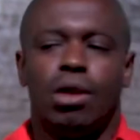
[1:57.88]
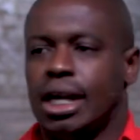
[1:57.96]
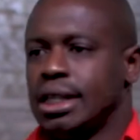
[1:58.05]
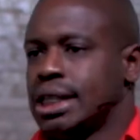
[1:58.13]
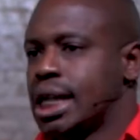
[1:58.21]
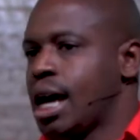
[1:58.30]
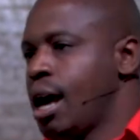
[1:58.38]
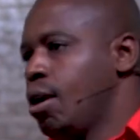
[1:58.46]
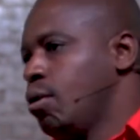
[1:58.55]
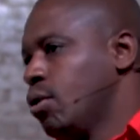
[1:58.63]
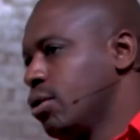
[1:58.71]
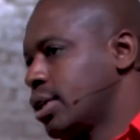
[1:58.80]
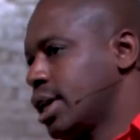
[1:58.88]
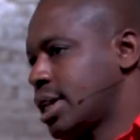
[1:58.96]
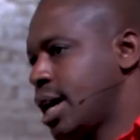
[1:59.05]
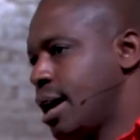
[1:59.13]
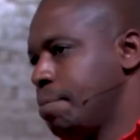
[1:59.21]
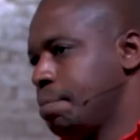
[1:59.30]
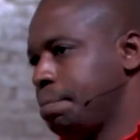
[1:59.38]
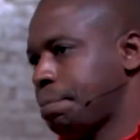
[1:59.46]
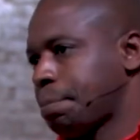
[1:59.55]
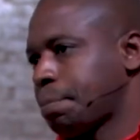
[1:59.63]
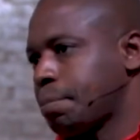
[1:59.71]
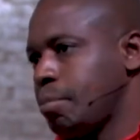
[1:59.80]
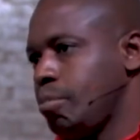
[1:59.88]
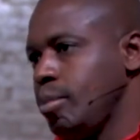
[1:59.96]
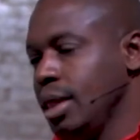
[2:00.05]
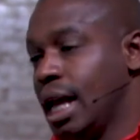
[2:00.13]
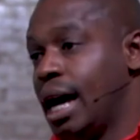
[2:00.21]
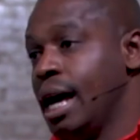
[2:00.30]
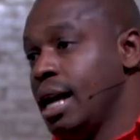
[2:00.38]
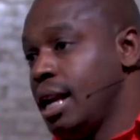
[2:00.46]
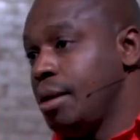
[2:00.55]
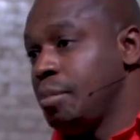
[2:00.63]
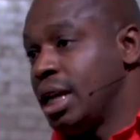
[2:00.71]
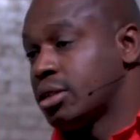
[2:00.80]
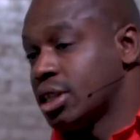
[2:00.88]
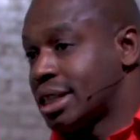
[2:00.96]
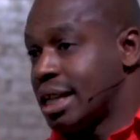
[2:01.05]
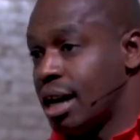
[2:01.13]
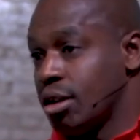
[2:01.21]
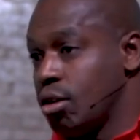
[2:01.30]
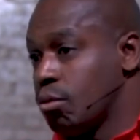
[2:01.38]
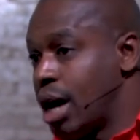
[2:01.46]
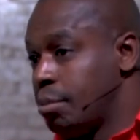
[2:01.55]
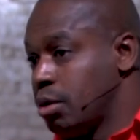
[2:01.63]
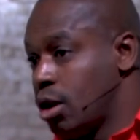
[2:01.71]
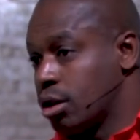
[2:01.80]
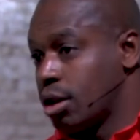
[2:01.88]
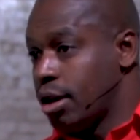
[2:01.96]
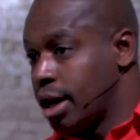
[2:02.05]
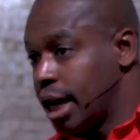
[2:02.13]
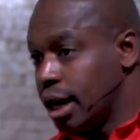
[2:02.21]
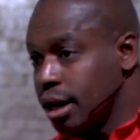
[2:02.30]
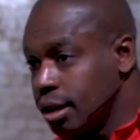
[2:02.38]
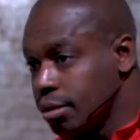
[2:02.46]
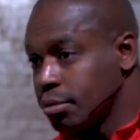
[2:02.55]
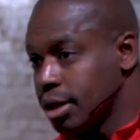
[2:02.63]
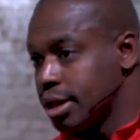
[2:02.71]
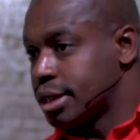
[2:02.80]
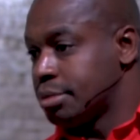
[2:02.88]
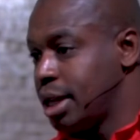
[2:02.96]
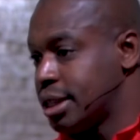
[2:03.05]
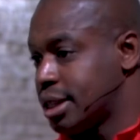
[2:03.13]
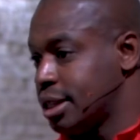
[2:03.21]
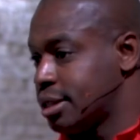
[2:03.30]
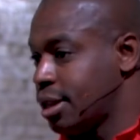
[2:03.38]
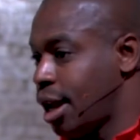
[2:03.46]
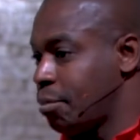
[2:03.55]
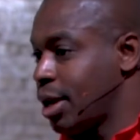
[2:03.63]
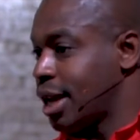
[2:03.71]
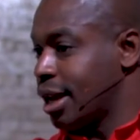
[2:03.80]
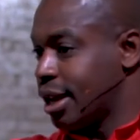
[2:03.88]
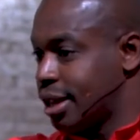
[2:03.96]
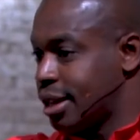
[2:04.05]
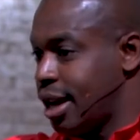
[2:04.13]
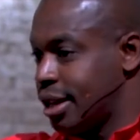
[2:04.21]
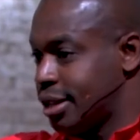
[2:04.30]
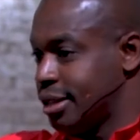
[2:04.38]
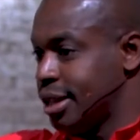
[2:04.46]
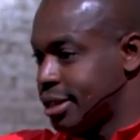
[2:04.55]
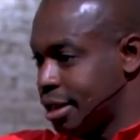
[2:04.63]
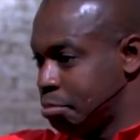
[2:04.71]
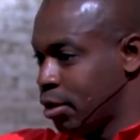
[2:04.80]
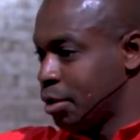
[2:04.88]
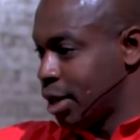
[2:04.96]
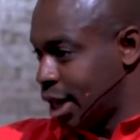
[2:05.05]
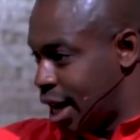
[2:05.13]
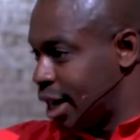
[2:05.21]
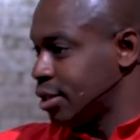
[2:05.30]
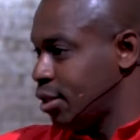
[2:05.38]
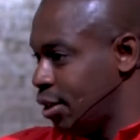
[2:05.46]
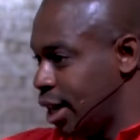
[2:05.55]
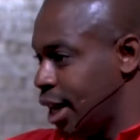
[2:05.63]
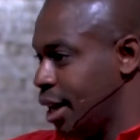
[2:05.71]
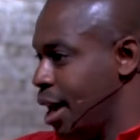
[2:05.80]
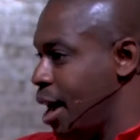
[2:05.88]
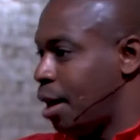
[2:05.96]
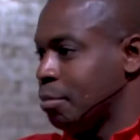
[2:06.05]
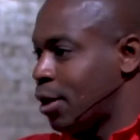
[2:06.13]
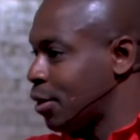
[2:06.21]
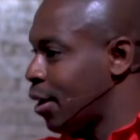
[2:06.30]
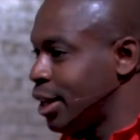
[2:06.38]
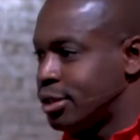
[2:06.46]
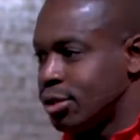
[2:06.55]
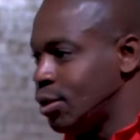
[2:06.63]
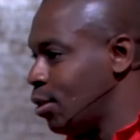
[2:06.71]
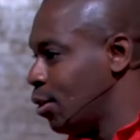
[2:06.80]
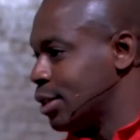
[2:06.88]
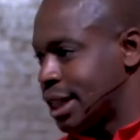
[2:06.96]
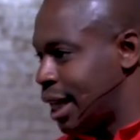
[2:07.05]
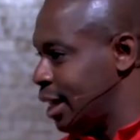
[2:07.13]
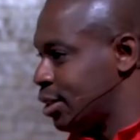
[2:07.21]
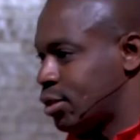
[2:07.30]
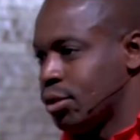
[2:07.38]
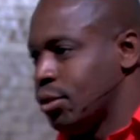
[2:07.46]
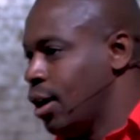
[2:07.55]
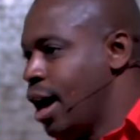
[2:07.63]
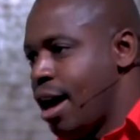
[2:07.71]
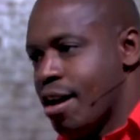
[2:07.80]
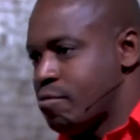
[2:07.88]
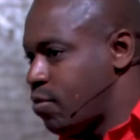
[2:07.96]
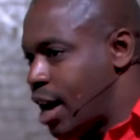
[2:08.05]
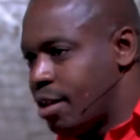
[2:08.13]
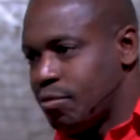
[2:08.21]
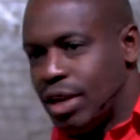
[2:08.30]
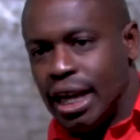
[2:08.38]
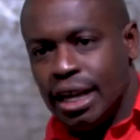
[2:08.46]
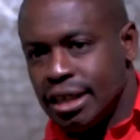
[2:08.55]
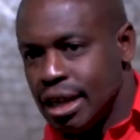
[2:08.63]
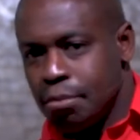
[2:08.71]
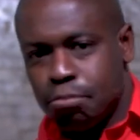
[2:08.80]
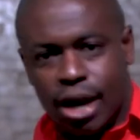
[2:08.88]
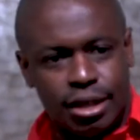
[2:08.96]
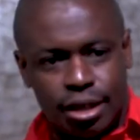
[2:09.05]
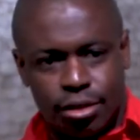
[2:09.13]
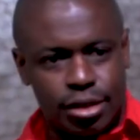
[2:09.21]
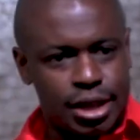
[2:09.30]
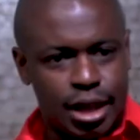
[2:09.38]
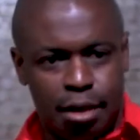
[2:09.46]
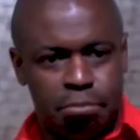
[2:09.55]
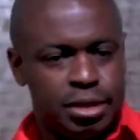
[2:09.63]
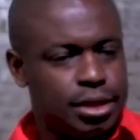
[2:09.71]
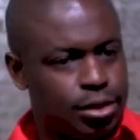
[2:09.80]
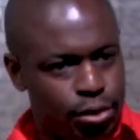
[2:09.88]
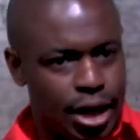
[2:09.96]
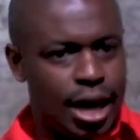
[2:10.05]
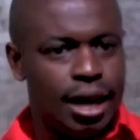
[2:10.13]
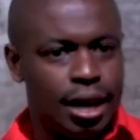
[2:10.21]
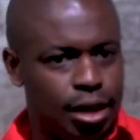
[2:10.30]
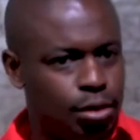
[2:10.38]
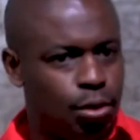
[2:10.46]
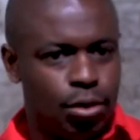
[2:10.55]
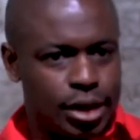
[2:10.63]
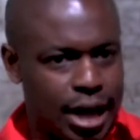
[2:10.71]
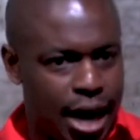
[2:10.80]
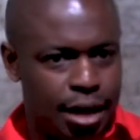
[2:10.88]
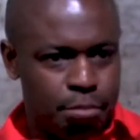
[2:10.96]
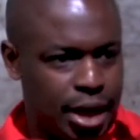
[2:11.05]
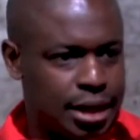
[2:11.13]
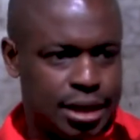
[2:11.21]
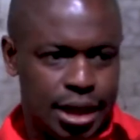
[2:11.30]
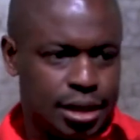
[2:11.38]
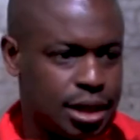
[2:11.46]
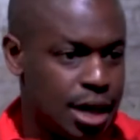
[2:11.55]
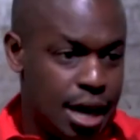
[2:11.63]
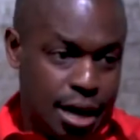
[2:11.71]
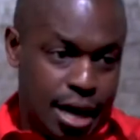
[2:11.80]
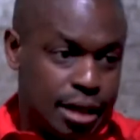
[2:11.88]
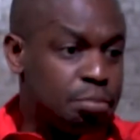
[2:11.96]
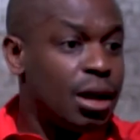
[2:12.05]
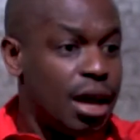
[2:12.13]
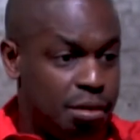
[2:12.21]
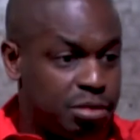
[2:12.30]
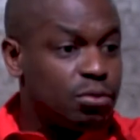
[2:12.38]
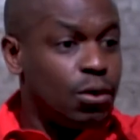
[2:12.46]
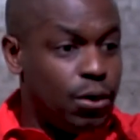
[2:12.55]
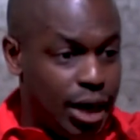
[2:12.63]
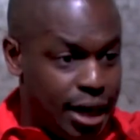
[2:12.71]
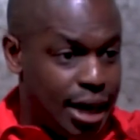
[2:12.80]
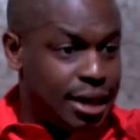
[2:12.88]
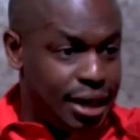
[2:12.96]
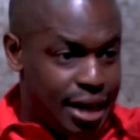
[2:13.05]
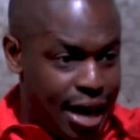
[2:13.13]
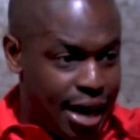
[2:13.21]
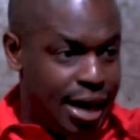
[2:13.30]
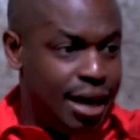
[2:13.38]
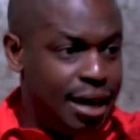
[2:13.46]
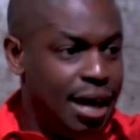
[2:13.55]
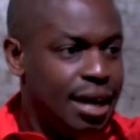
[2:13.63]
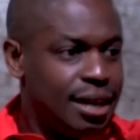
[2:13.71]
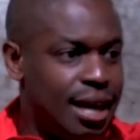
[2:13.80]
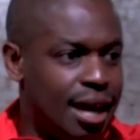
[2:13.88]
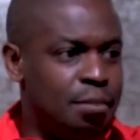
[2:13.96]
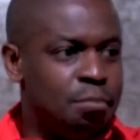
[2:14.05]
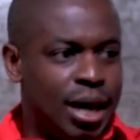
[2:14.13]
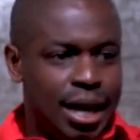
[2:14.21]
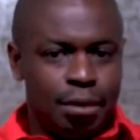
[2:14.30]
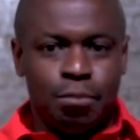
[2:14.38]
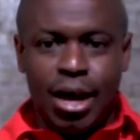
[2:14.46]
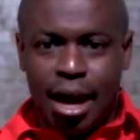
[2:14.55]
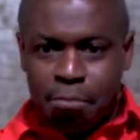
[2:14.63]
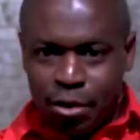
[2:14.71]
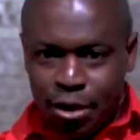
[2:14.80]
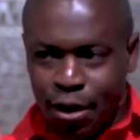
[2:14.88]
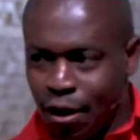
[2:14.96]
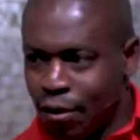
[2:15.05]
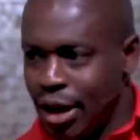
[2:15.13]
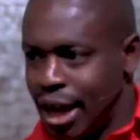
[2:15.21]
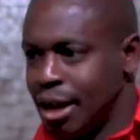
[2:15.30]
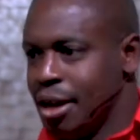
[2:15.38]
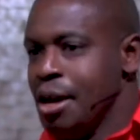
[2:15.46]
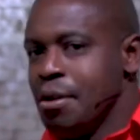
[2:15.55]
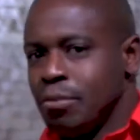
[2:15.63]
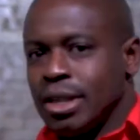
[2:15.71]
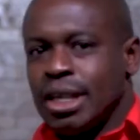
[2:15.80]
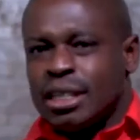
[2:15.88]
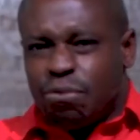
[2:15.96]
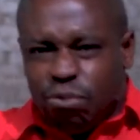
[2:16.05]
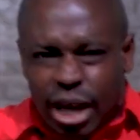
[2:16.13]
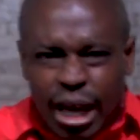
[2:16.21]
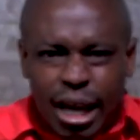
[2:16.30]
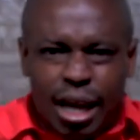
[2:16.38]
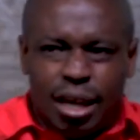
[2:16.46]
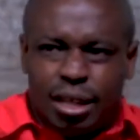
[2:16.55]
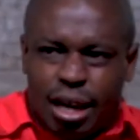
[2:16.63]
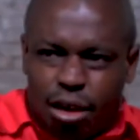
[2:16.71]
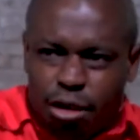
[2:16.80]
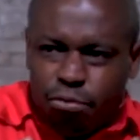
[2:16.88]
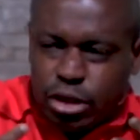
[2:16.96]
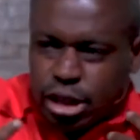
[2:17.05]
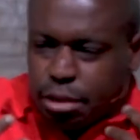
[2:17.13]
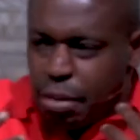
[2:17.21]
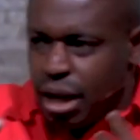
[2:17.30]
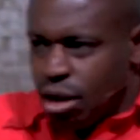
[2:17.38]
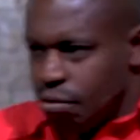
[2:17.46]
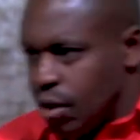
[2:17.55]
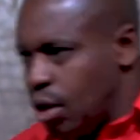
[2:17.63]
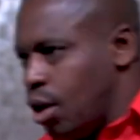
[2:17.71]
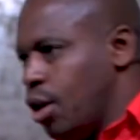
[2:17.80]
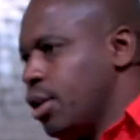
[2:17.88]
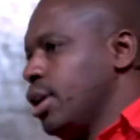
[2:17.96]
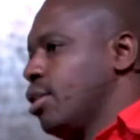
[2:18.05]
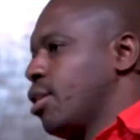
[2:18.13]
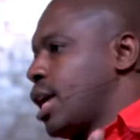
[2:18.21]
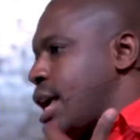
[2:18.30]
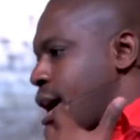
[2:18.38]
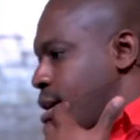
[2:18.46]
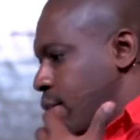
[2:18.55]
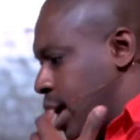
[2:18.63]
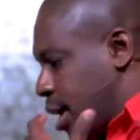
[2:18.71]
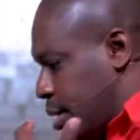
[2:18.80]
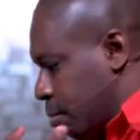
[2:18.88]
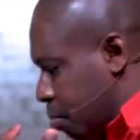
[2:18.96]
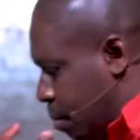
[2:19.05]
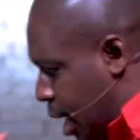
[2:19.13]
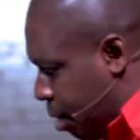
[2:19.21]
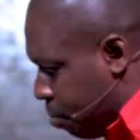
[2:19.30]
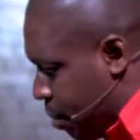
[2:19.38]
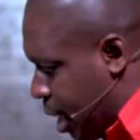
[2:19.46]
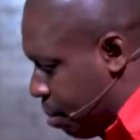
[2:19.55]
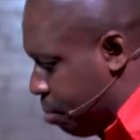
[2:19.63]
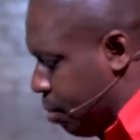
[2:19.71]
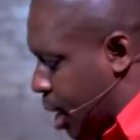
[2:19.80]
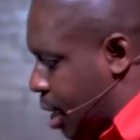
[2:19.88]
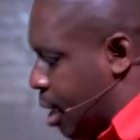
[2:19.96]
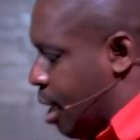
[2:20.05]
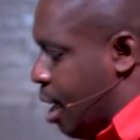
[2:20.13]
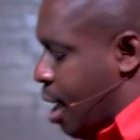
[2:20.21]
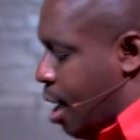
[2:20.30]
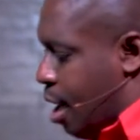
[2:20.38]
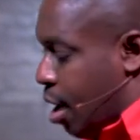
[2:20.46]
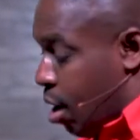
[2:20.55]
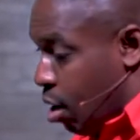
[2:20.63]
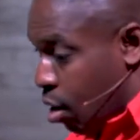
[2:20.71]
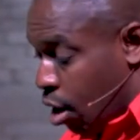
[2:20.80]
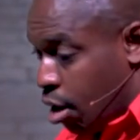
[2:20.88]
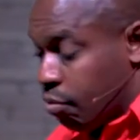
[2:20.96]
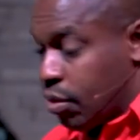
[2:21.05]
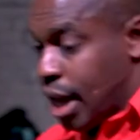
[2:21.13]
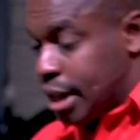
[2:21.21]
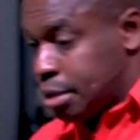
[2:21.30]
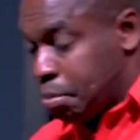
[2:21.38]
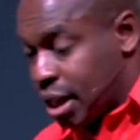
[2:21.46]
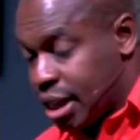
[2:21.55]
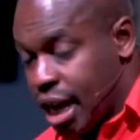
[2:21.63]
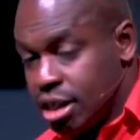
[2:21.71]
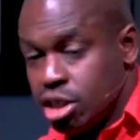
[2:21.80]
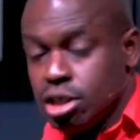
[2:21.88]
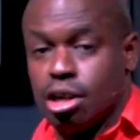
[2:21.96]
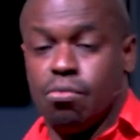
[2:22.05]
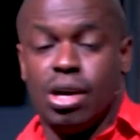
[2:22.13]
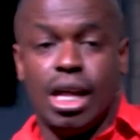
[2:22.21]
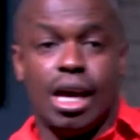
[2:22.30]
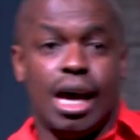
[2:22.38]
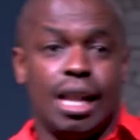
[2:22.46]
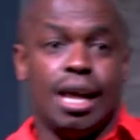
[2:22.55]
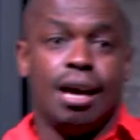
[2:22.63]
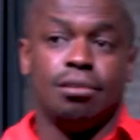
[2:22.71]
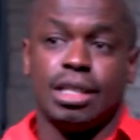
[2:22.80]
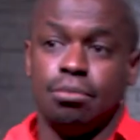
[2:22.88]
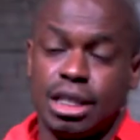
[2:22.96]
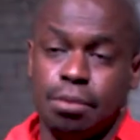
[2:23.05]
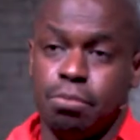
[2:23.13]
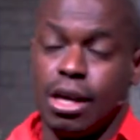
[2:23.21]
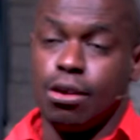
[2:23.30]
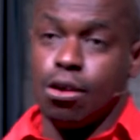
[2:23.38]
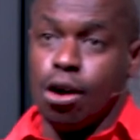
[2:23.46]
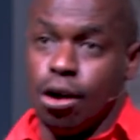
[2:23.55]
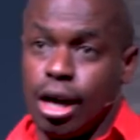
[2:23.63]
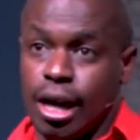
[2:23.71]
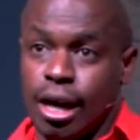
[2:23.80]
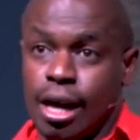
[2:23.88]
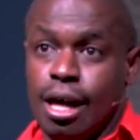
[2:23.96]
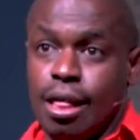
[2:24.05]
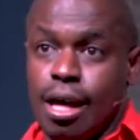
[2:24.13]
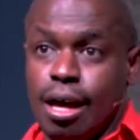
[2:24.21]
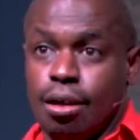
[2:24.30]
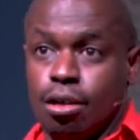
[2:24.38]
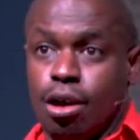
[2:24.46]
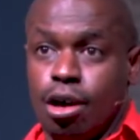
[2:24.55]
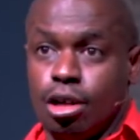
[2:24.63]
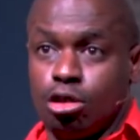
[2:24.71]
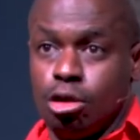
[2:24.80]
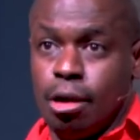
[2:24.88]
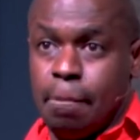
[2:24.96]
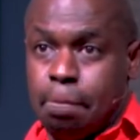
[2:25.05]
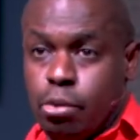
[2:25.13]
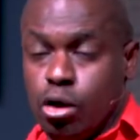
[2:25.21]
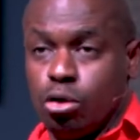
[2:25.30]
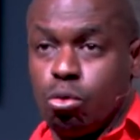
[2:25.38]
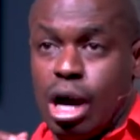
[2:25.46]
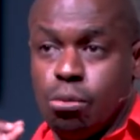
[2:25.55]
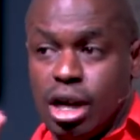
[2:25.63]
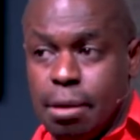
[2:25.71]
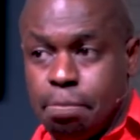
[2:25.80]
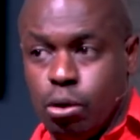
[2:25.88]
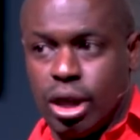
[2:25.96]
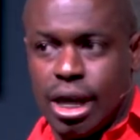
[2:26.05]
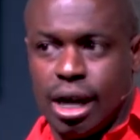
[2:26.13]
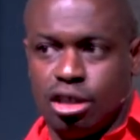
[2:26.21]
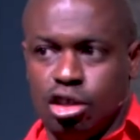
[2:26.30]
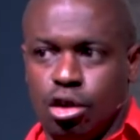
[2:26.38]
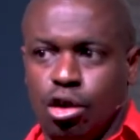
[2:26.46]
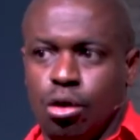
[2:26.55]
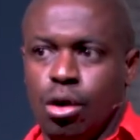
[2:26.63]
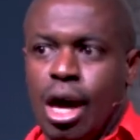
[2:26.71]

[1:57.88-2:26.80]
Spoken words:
us all the time? Now, let me just tell you where I'm not going with message so that we can get that disappointment out early. I'm not going to launch into a 5 easy practical steps to getting it all done message. That's perhaps for another day. But like where I'm going with this feeling that of just being overloaded or carrying a lot of expectations of our lives, I'm simply going to a point where I want to point out to you